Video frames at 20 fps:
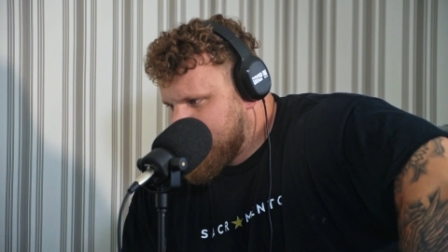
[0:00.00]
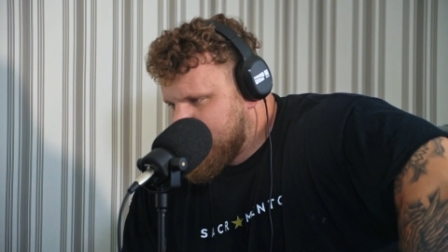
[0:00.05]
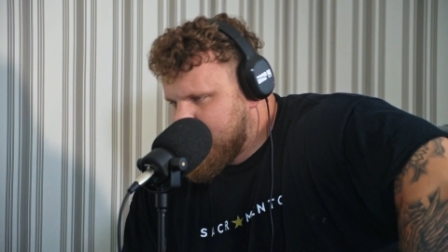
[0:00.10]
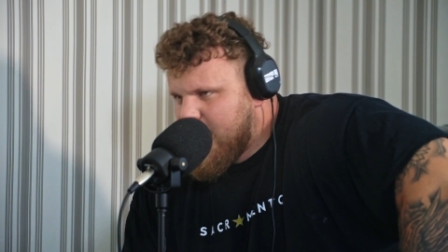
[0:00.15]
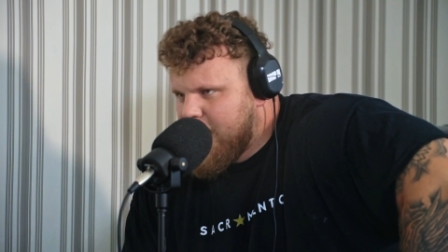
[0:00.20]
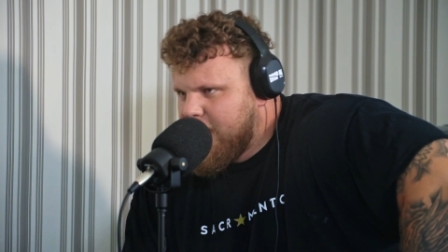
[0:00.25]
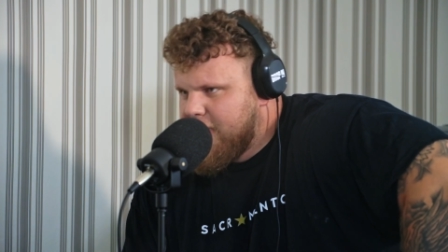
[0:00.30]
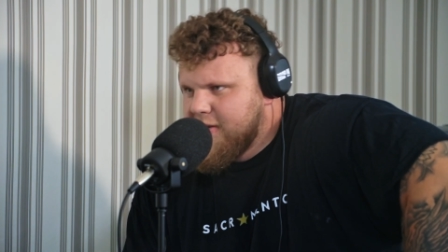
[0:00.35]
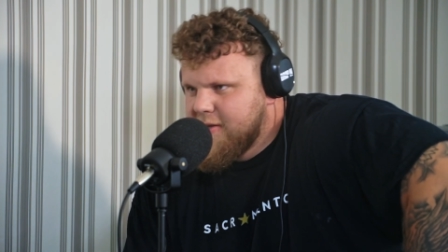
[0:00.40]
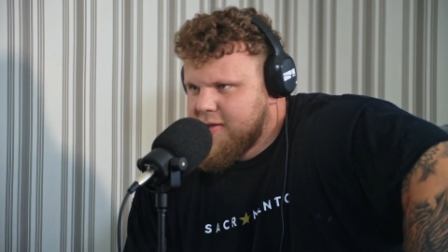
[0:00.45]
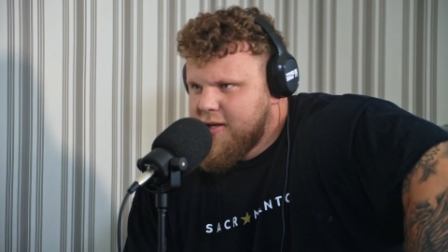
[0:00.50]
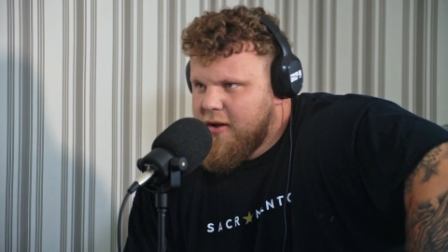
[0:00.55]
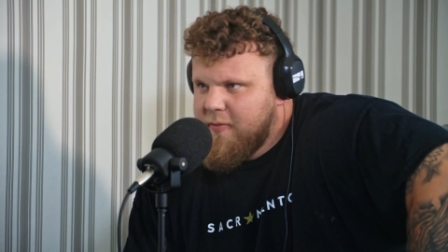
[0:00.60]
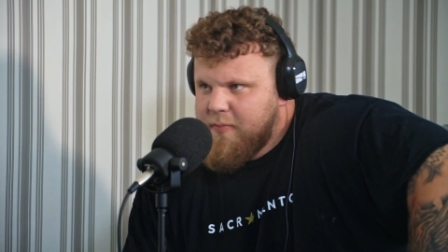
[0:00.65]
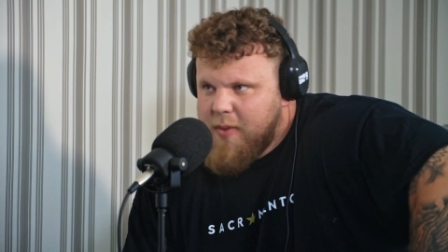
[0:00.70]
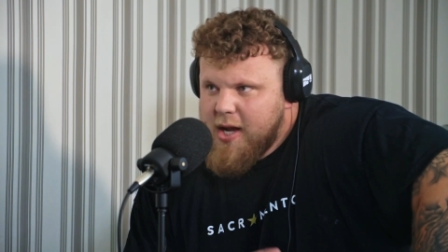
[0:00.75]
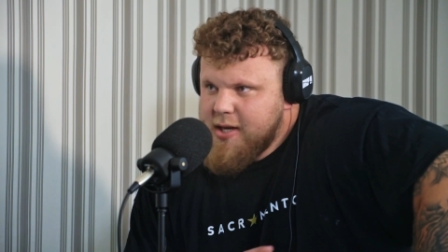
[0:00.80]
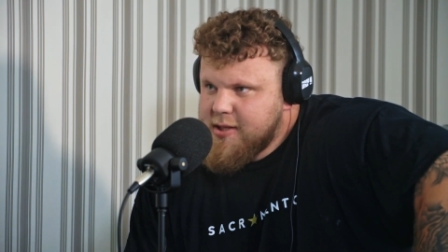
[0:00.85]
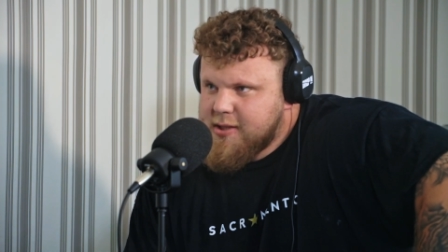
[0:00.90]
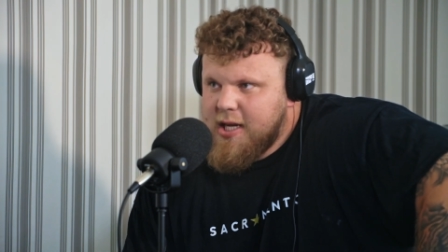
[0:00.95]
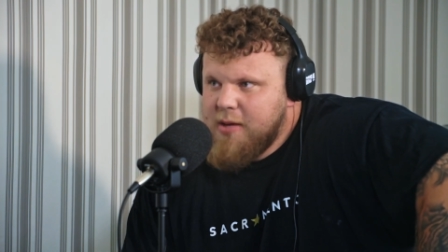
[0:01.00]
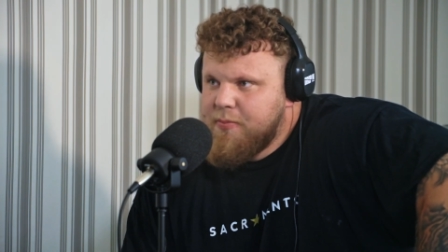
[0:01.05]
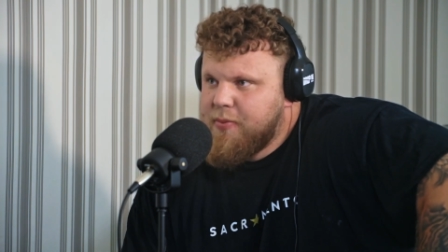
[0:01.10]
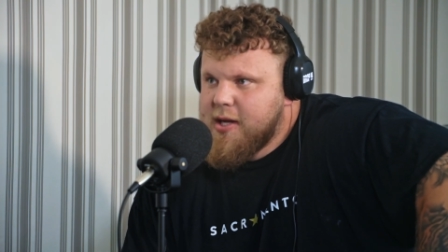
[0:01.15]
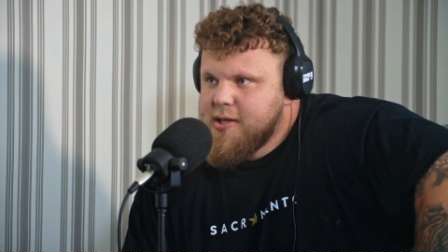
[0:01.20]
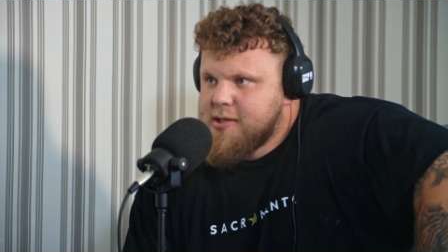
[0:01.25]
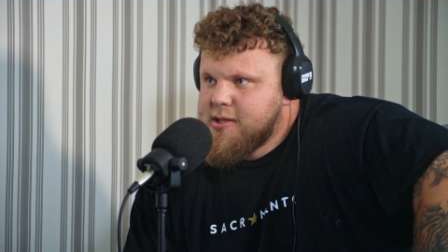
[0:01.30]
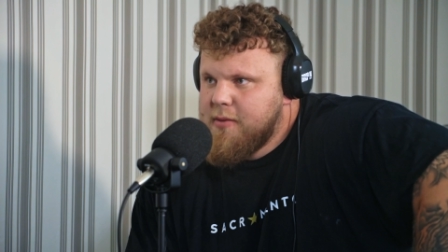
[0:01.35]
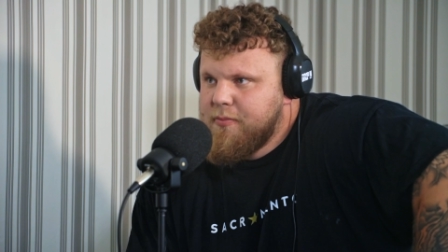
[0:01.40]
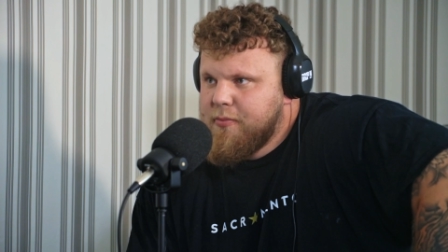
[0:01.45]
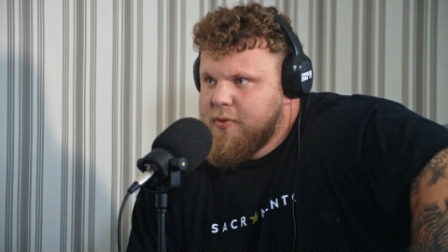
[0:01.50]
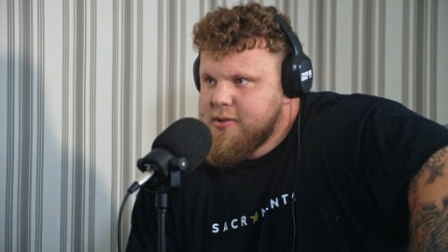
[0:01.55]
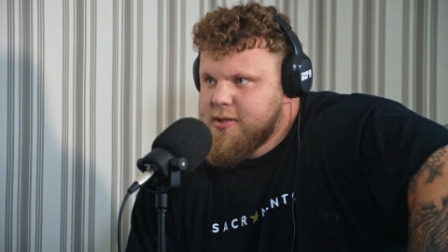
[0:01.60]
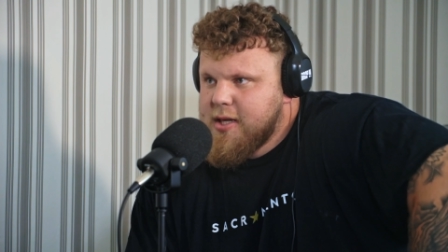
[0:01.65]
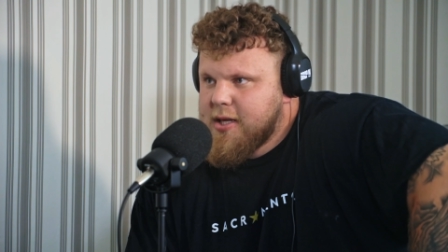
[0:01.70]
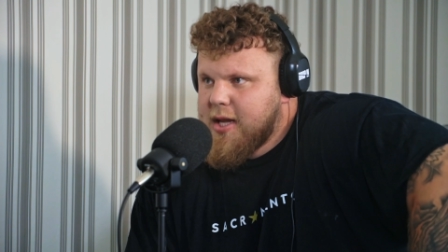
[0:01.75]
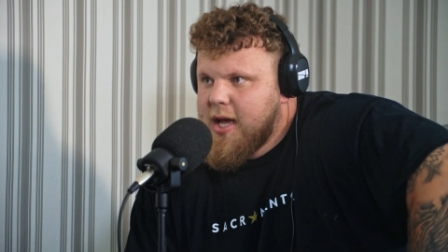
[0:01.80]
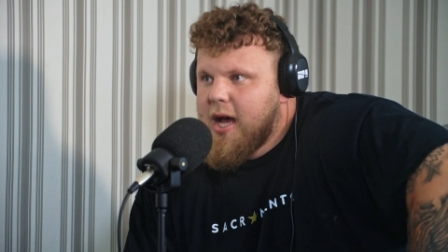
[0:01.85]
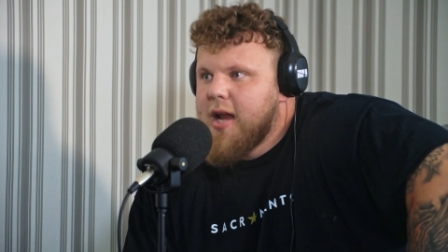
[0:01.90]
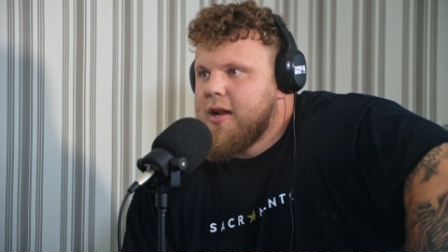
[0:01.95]
stuff and stuff, but I just keep it as simple as
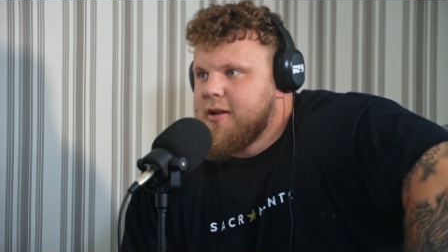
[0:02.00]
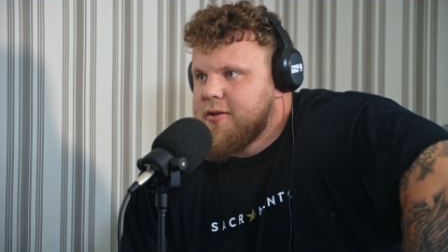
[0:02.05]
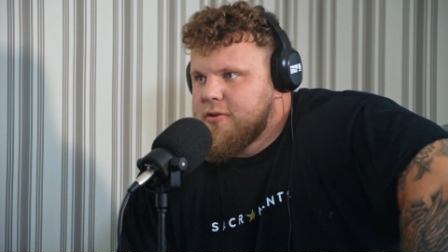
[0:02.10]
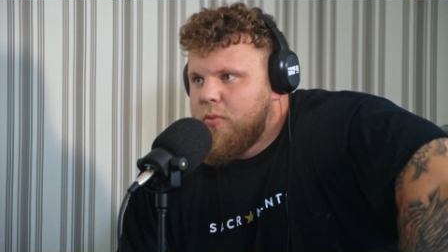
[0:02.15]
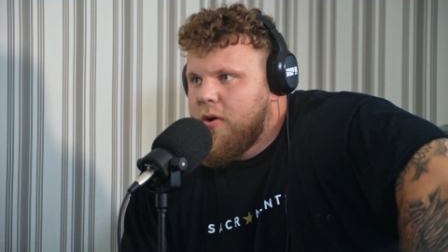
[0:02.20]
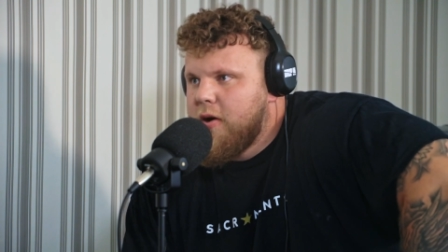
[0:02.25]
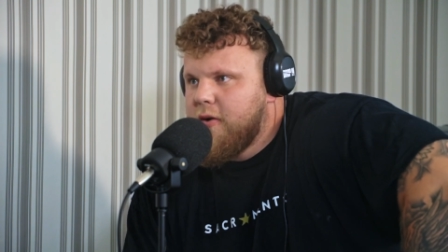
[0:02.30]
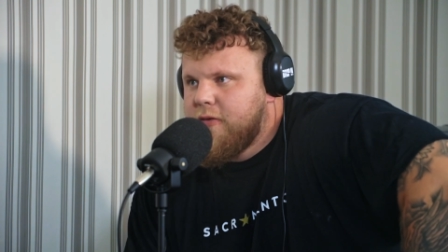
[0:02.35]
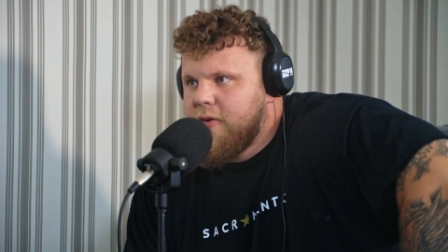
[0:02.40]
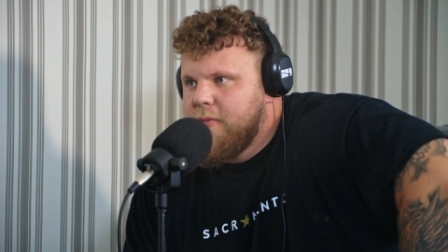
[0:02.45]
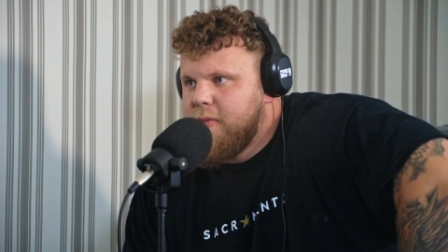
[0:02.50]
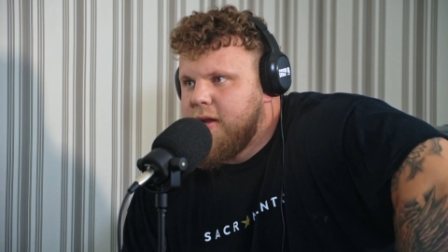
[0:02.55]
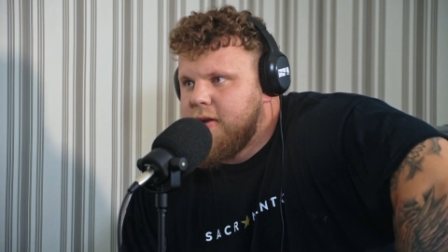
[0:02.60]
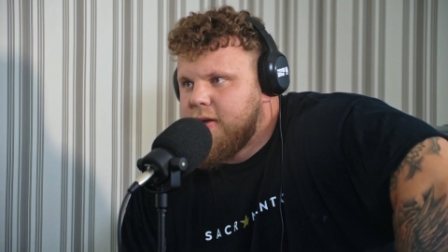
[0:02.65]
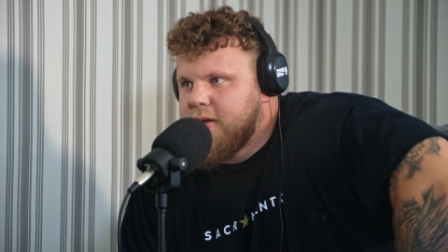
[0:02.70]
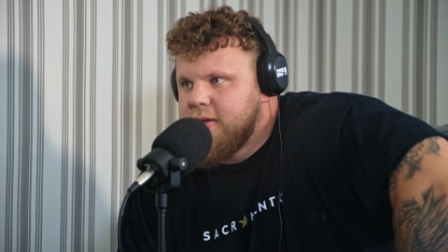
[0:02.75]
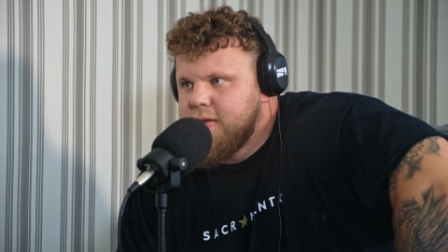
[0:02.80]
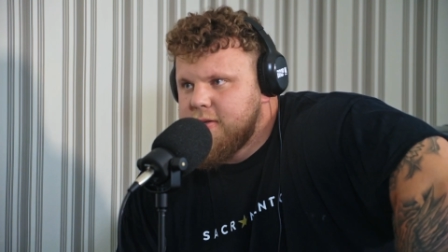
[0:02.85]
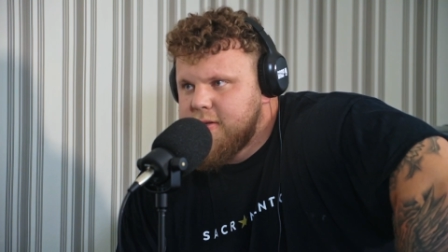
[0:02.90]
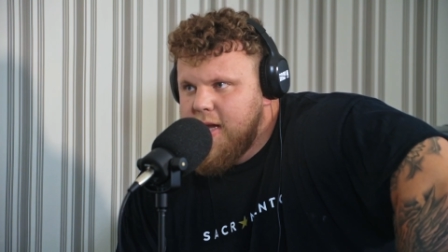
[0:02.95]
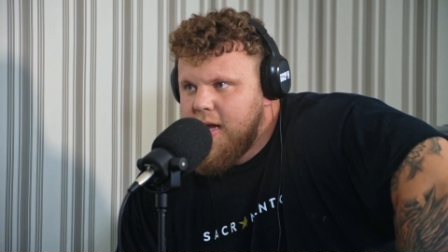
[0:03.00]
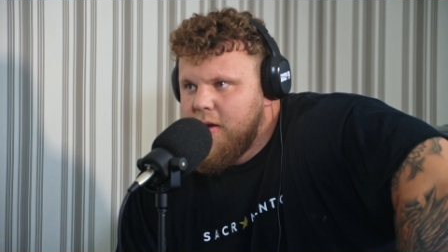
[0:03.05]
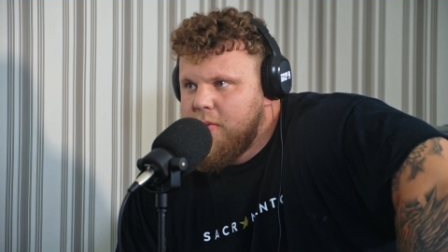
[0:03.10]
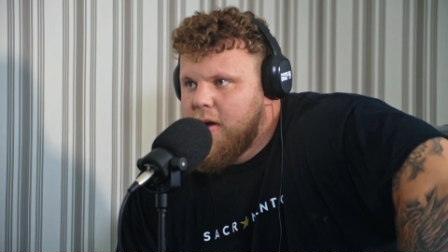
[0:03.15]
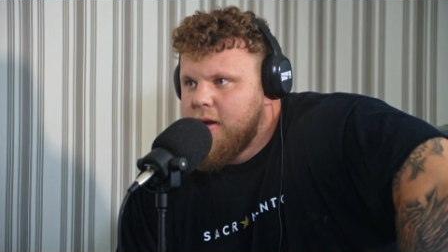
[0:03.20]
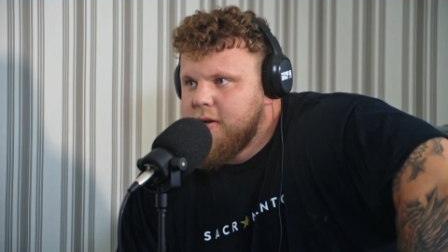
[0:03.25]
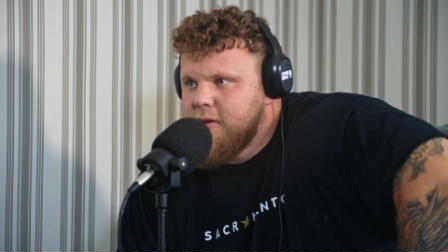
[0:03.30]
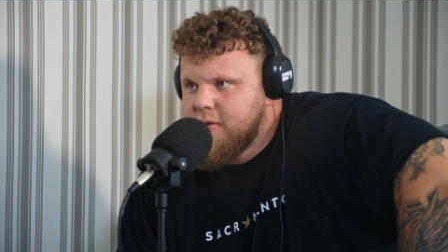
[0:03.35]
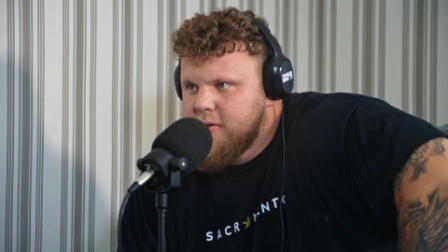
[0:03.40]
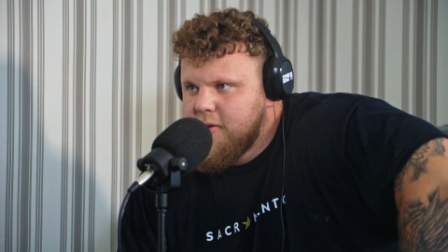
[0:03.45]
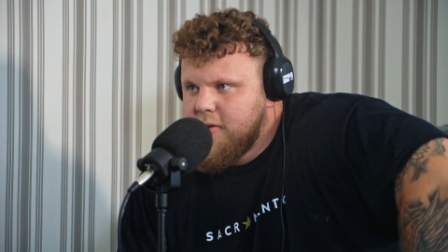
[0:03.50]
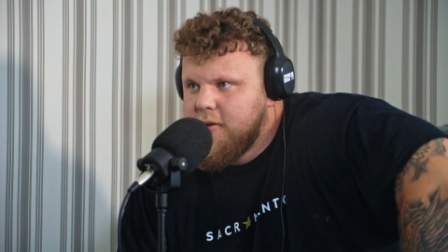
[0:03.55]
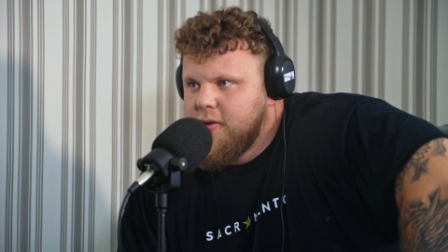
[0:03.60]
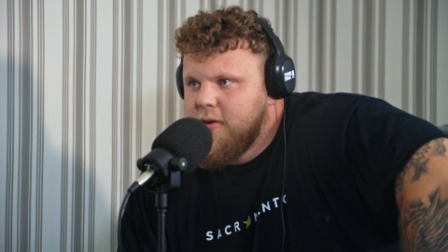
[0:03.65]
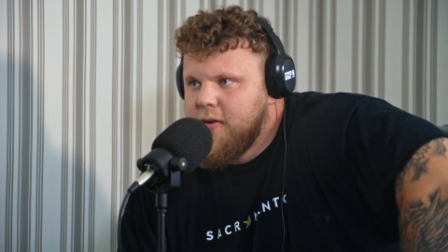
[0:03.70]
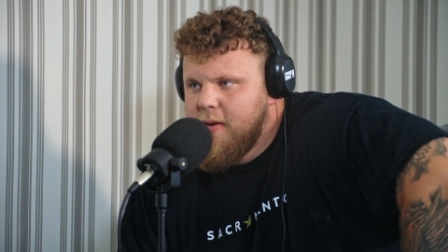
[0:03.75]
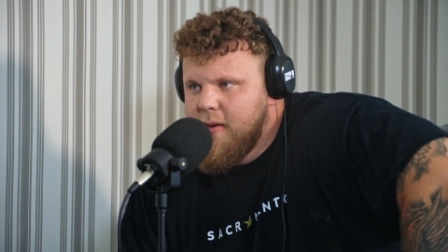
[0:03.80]
I can. It's worked for me since day one. So